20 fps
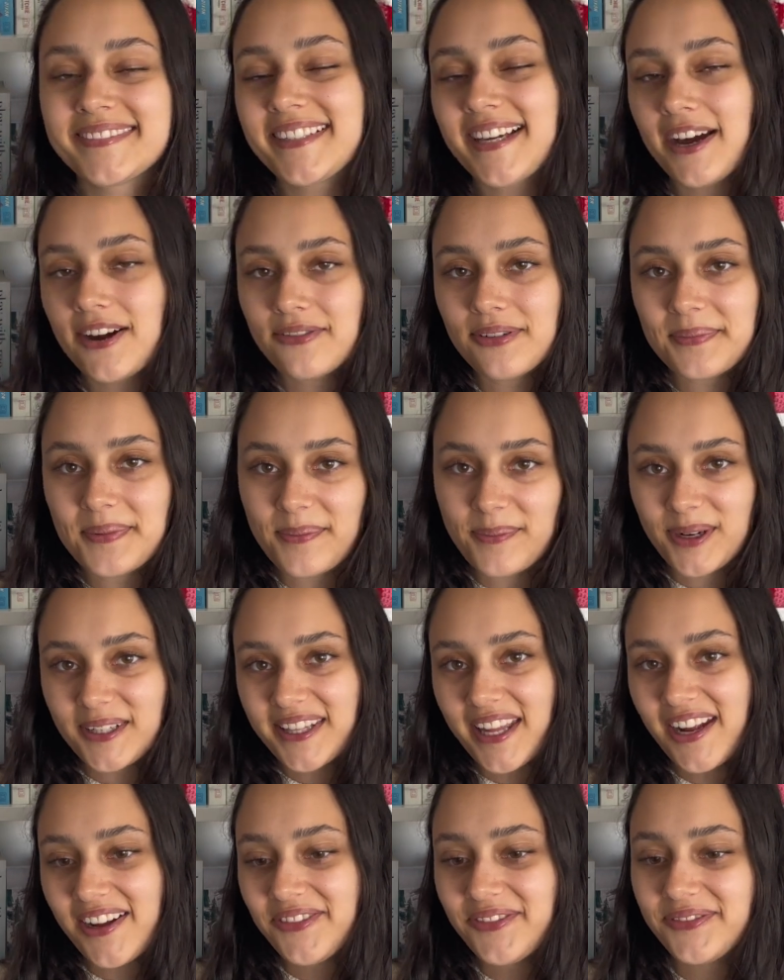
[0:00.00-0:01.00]
Got it for my
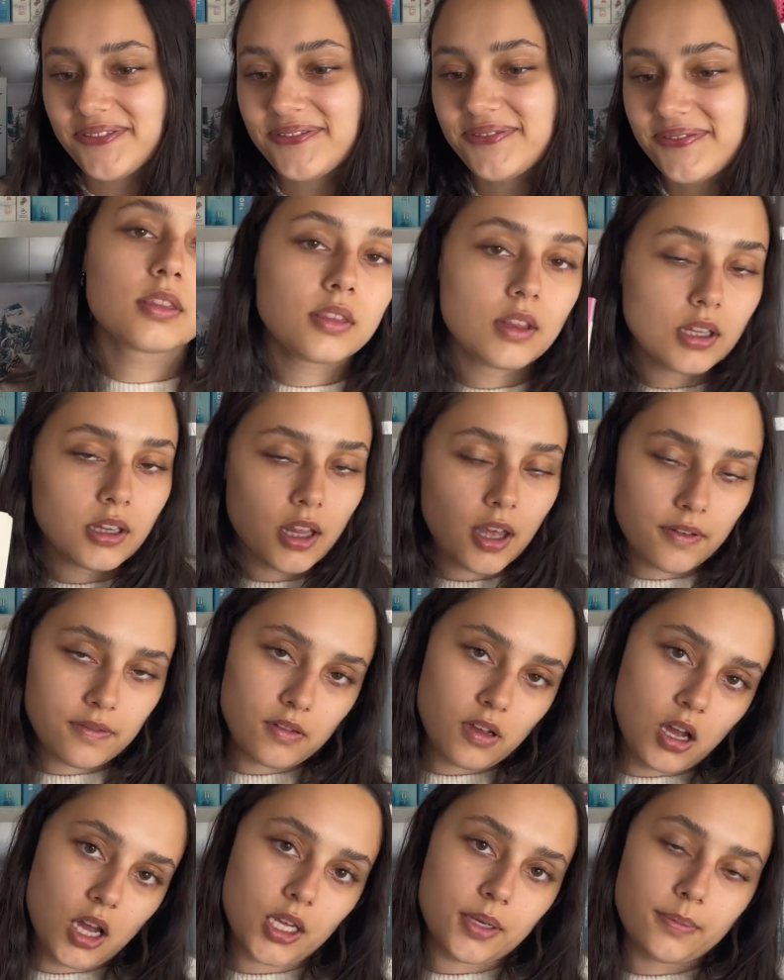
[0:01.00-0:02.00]
birthday. The Love
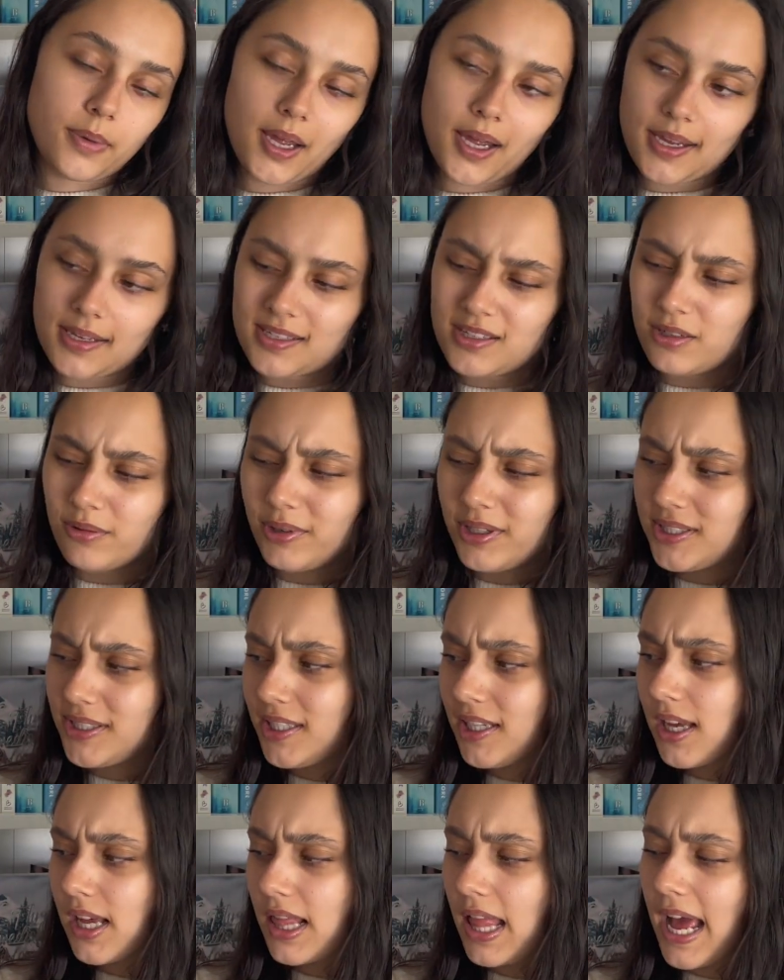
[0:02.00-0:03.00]
Con by
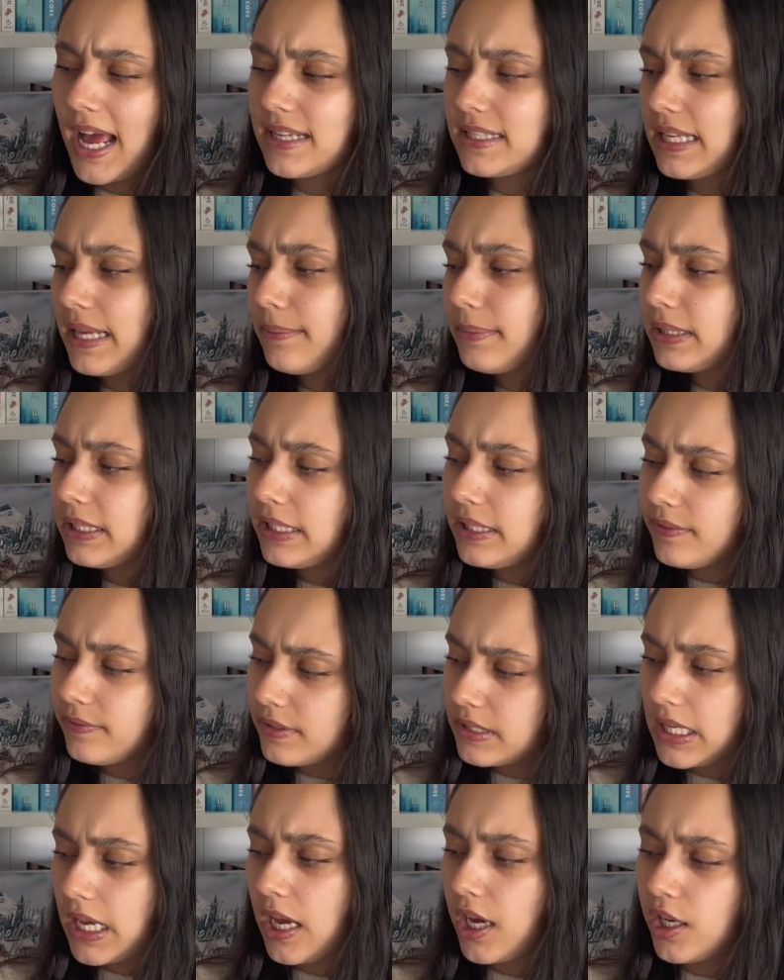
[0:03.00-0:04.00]
Ceresia Glass, I believe
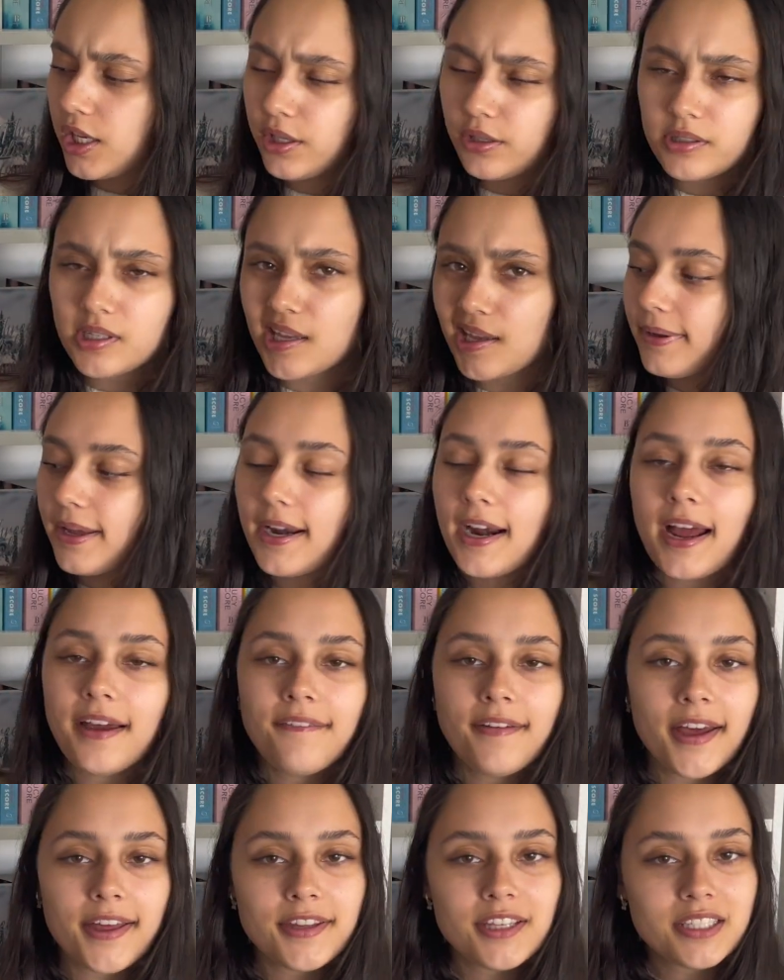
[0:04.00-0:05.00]
is how you say it. But I've
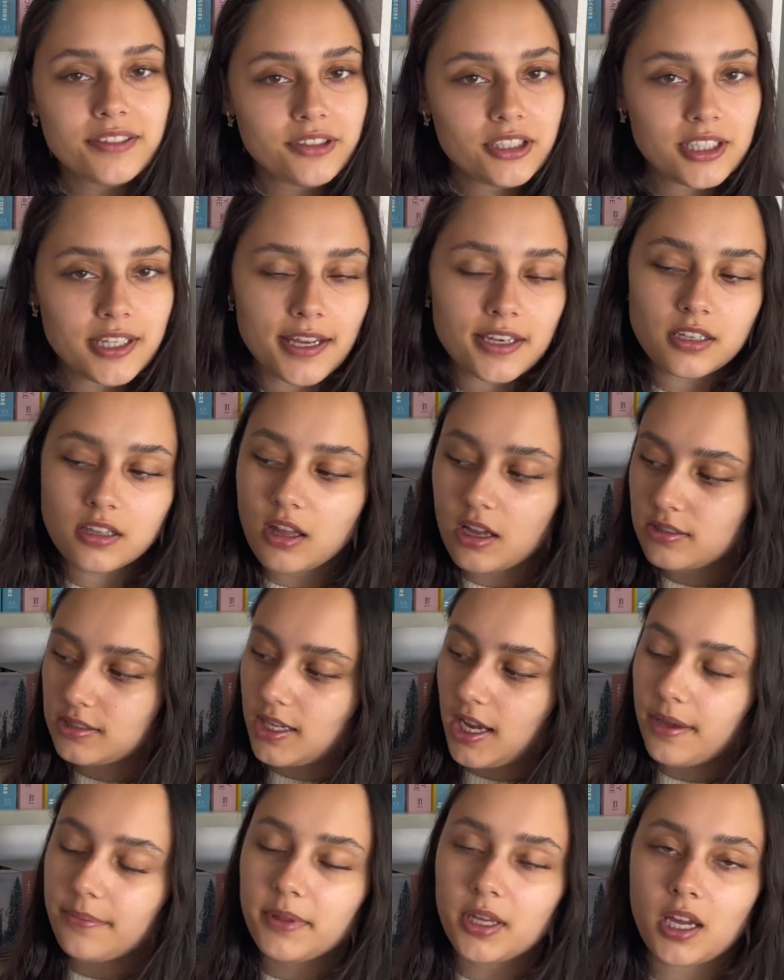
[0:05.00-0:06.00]
had this for such a long
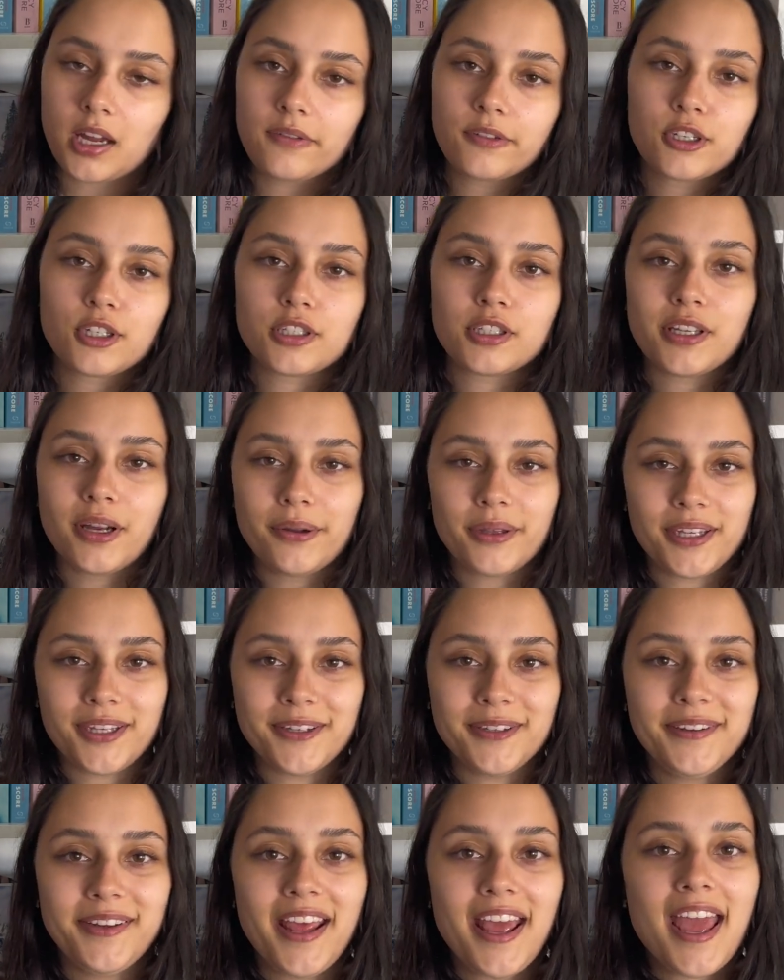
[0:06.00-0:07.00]
time. The cover is so
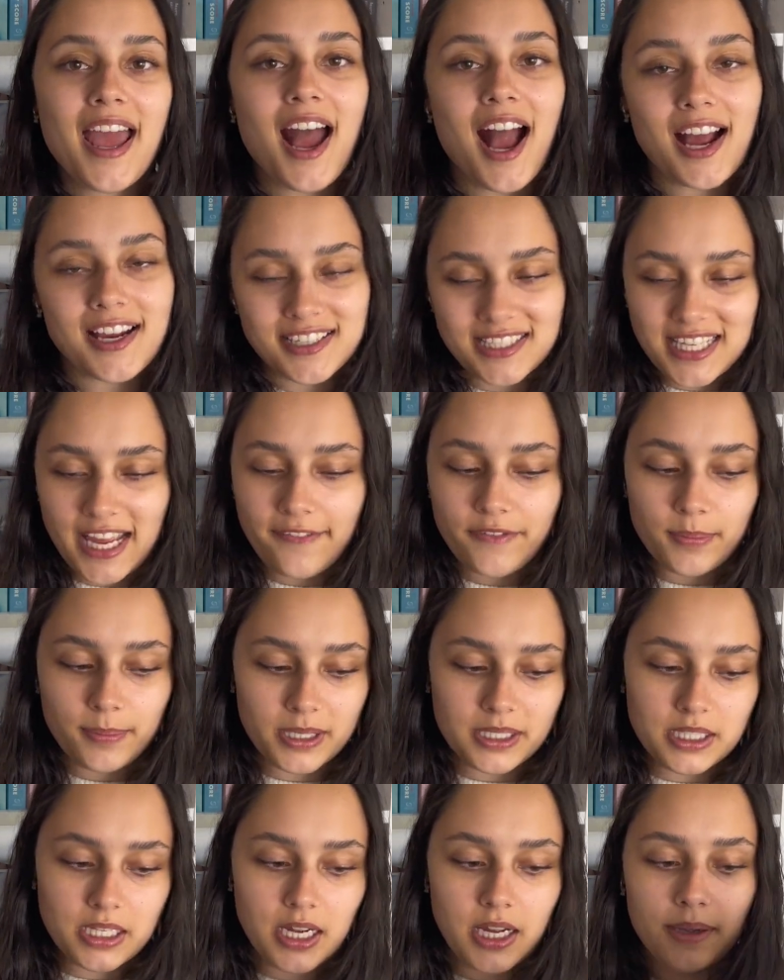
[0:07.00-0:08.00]
cute. I just haven't
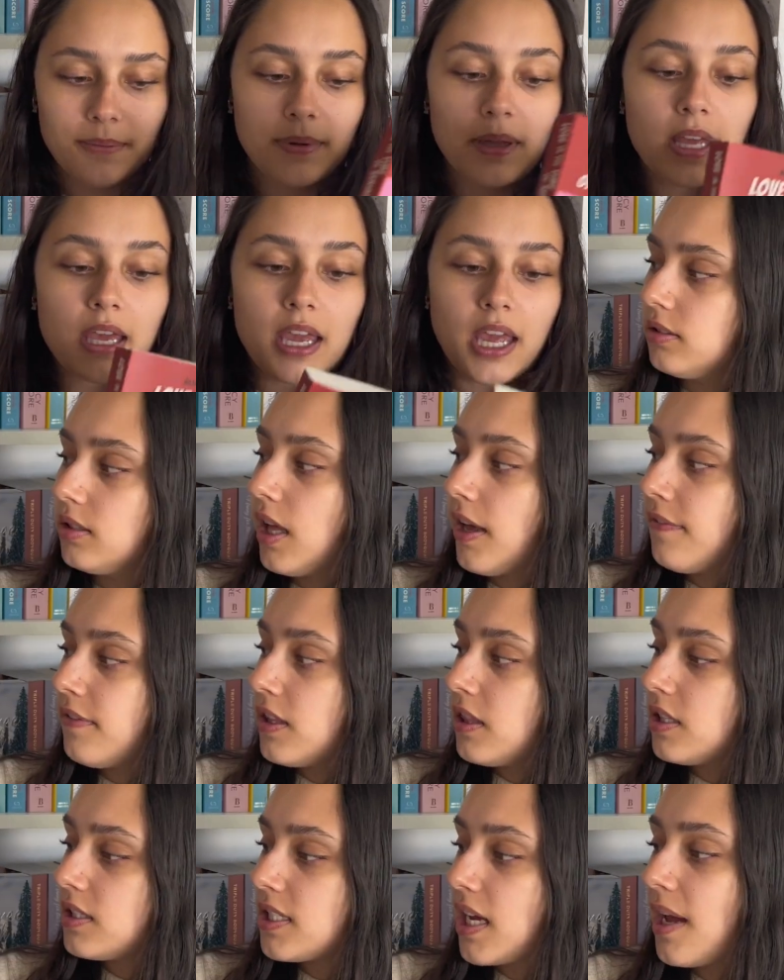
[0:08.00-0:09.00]
picked it up. Love
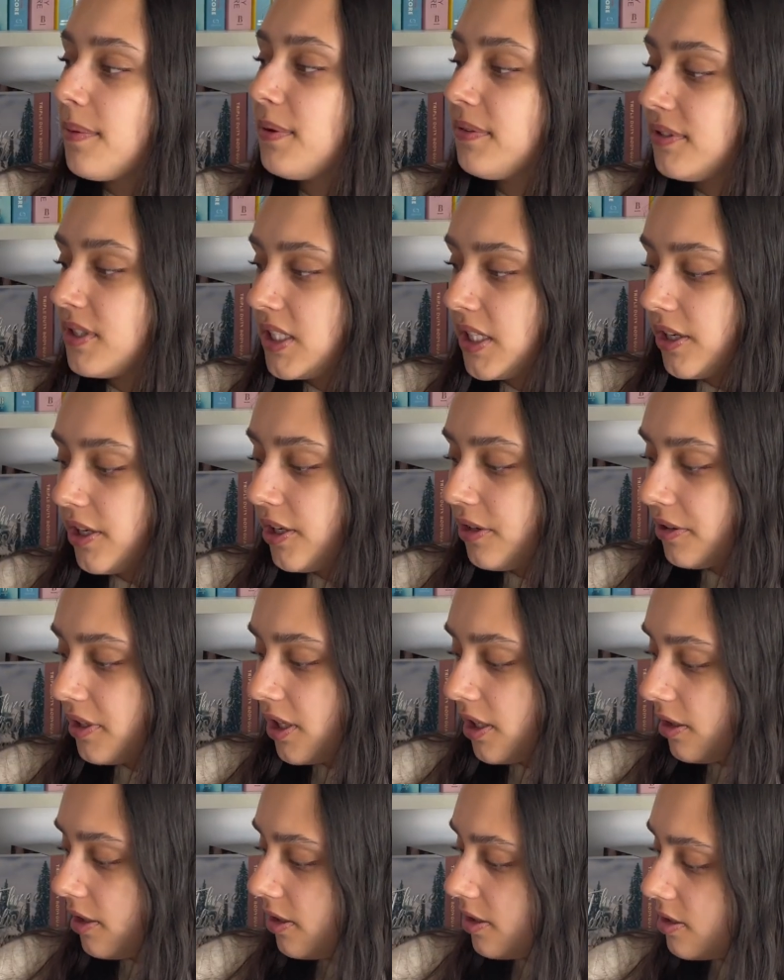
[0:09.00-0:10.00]
in the Time of Serial
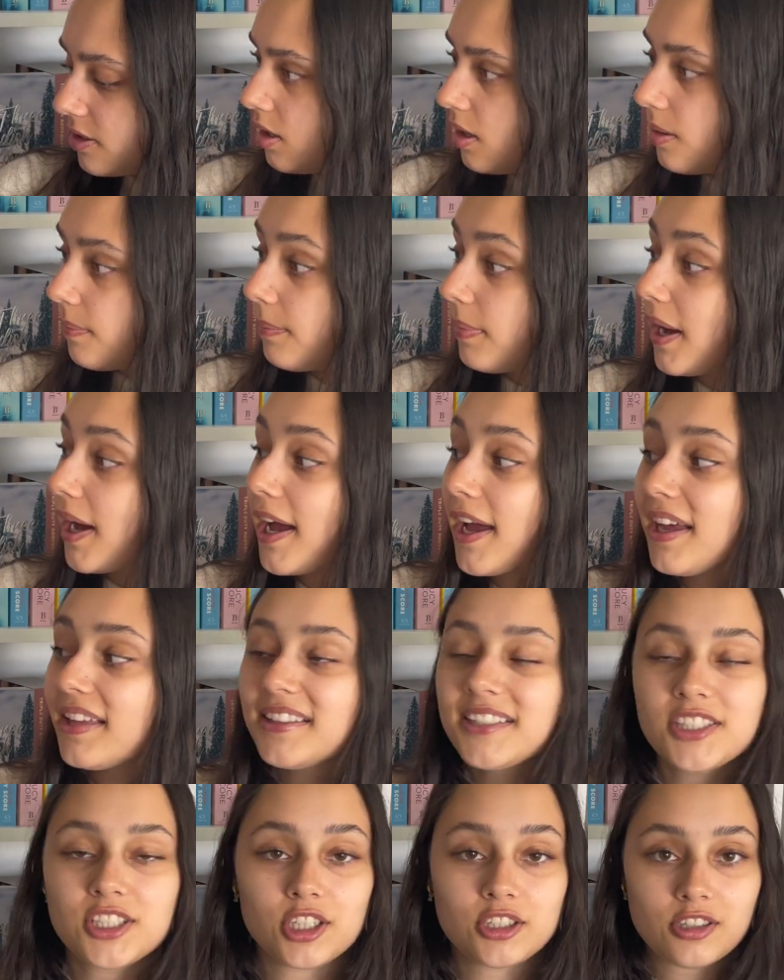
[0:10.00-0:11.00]
Killers by
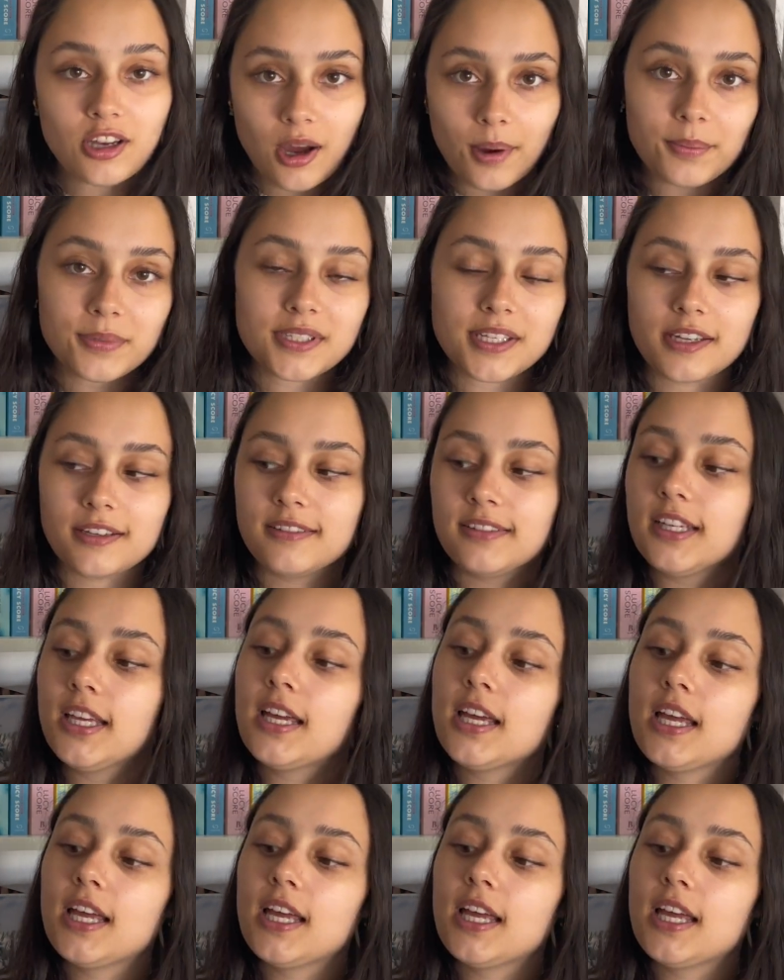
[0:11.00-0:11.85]
Alicia Thompson.